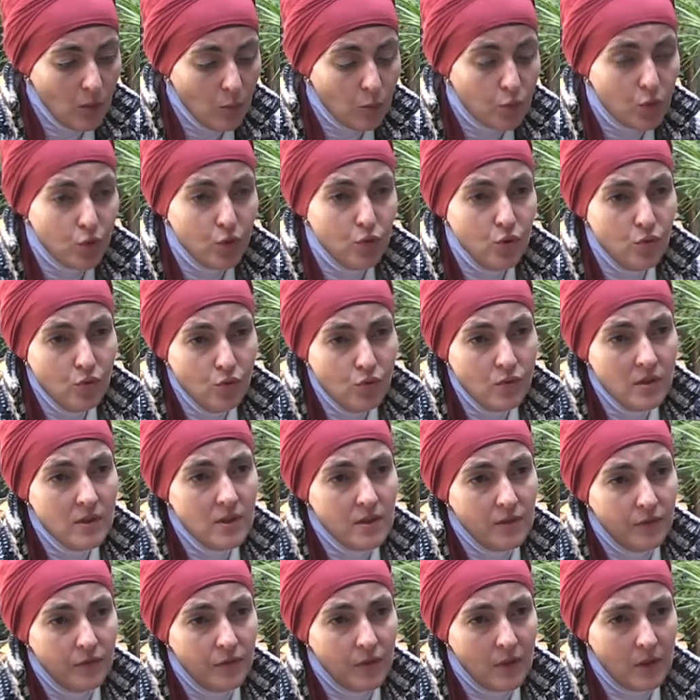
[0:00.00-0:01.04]

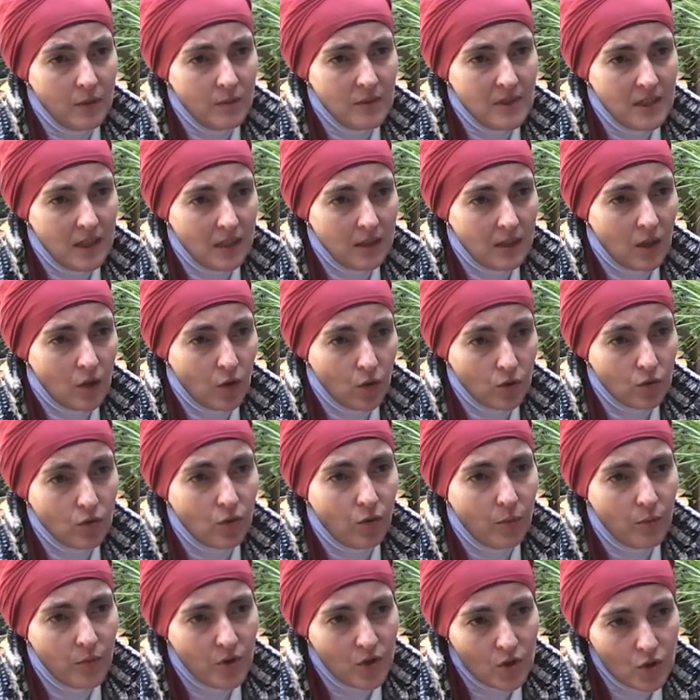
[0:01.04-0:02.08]
produce films that are not
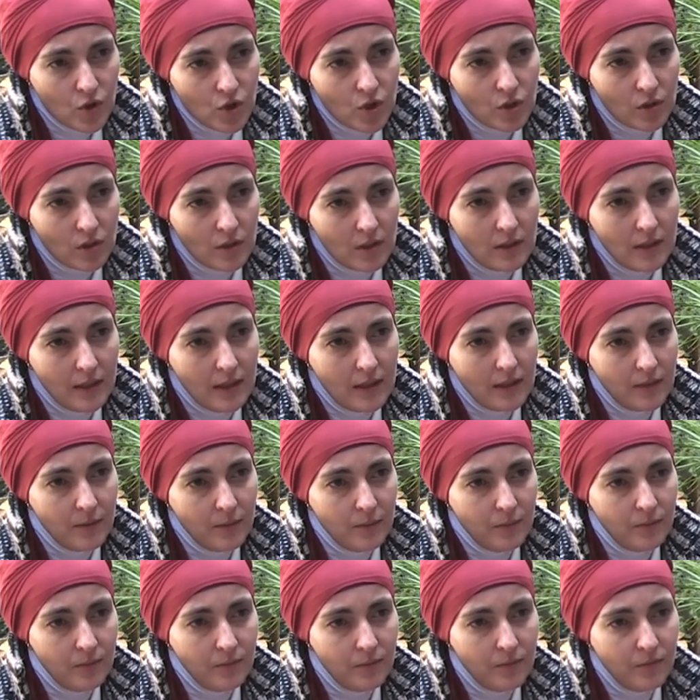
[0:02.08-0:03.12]
commercial,
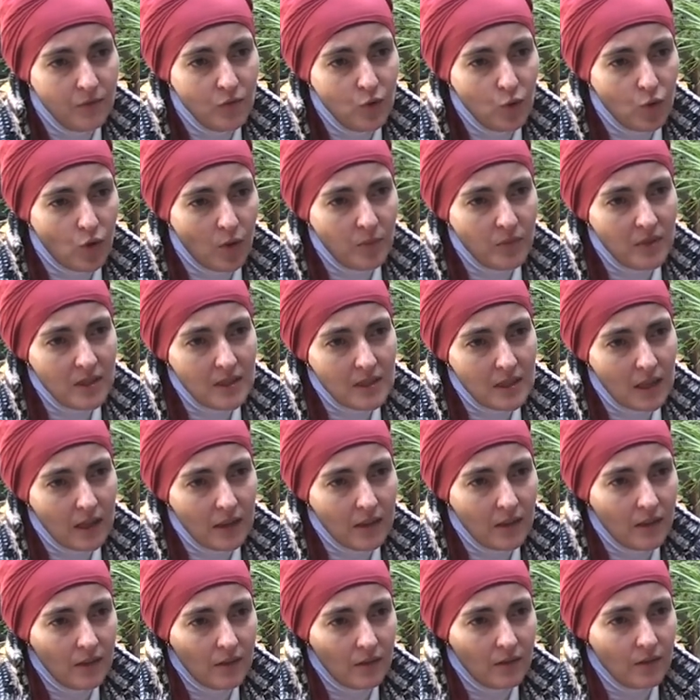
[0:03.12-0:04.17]
and Europe is
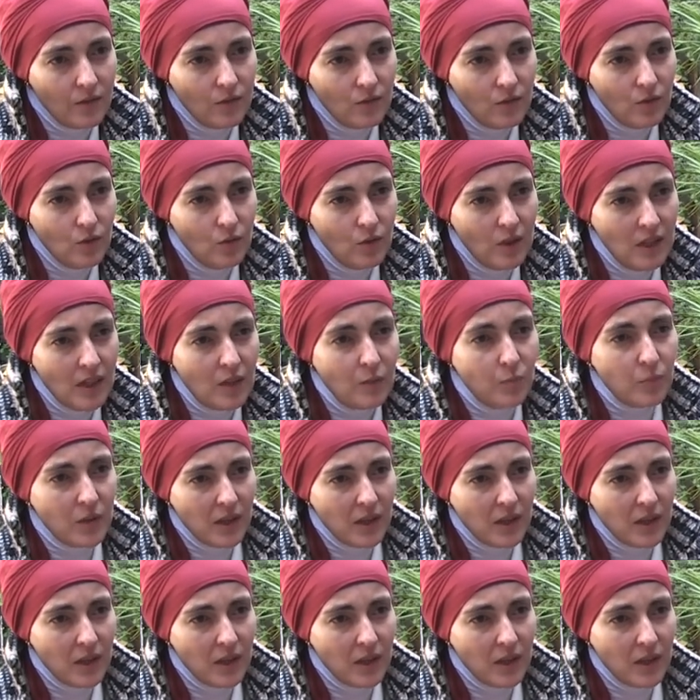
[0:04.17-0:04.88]
like a unique